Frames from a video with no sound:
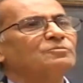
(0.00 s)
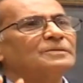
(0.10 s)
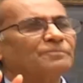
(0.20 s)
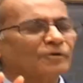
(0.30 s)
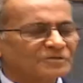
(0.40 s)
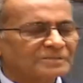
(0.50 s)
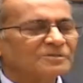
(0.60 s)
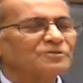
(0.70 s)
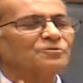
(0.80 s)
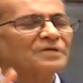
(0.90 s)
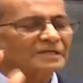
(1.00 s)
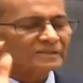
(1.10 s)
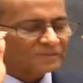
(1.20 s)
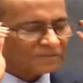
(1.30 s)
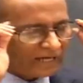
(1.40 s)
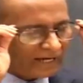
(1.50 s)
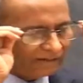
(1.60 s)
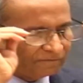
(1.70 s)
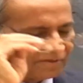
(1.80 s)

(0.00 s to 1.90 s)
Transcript: should be possible to reconcile